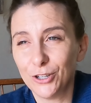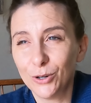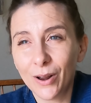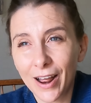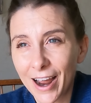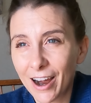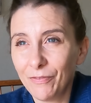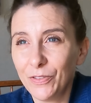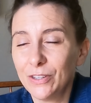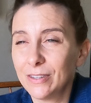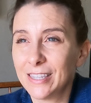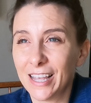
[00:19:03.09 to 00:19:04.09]
You don't have
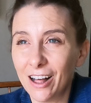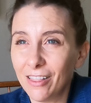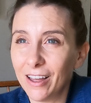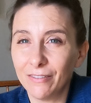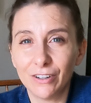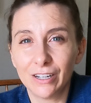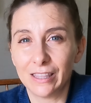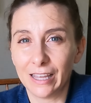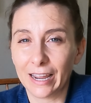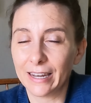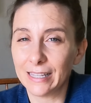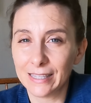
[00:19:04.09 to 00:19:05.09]
to sell
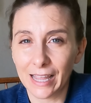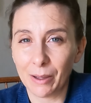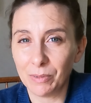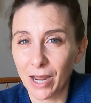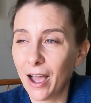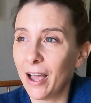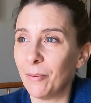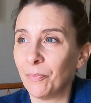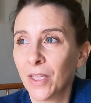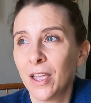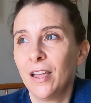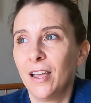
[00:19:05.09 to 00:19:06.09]
everything at the same time.
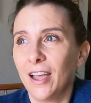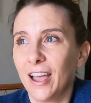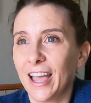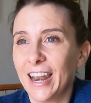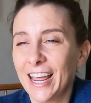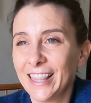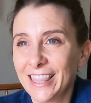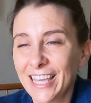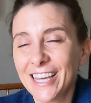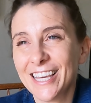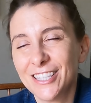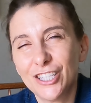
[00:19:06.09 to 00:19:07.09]
And I
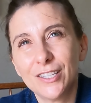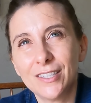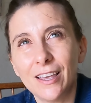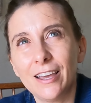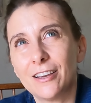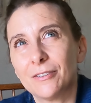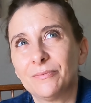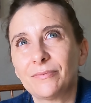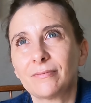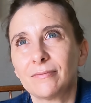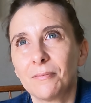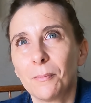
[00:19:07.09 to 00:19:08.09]
think it's just like,
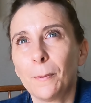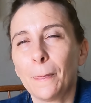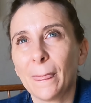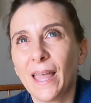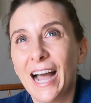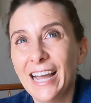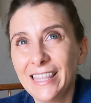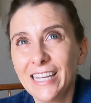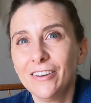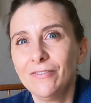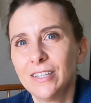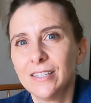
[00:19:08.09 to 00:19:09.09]
I
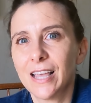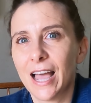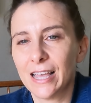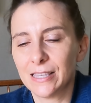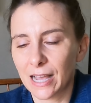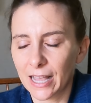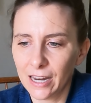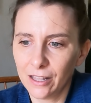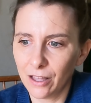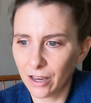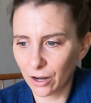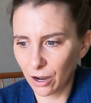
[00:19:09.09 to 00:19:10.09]
think of this as, I get
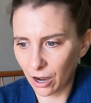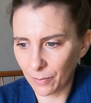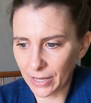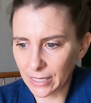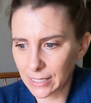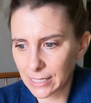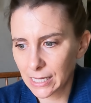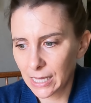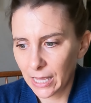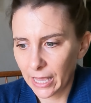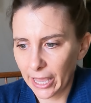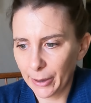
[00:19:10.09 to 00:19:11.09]
a lot of comments
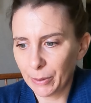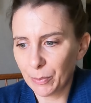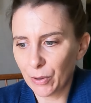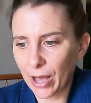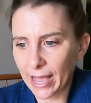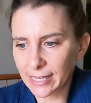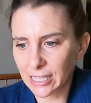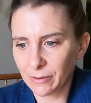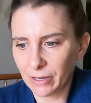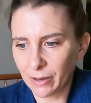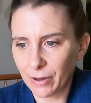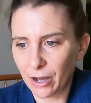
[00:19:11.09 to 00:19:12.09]
and people
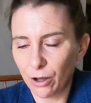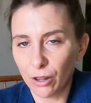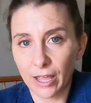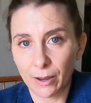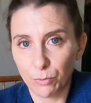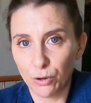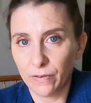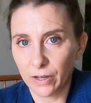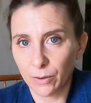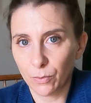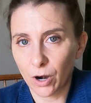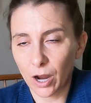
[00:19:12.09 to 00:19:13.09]
asking me about like
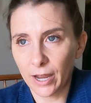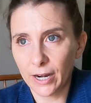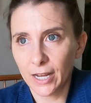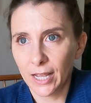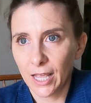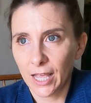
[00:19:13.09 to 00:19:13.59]
moving abroad.